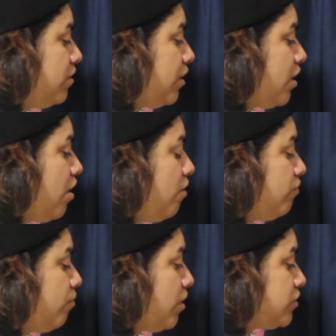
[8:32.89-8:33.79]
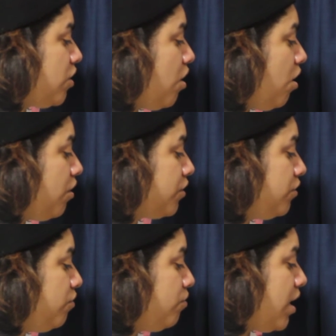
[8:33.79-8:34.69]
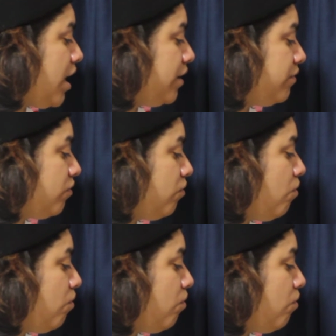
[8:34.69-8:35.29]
The girls worked hard. You guys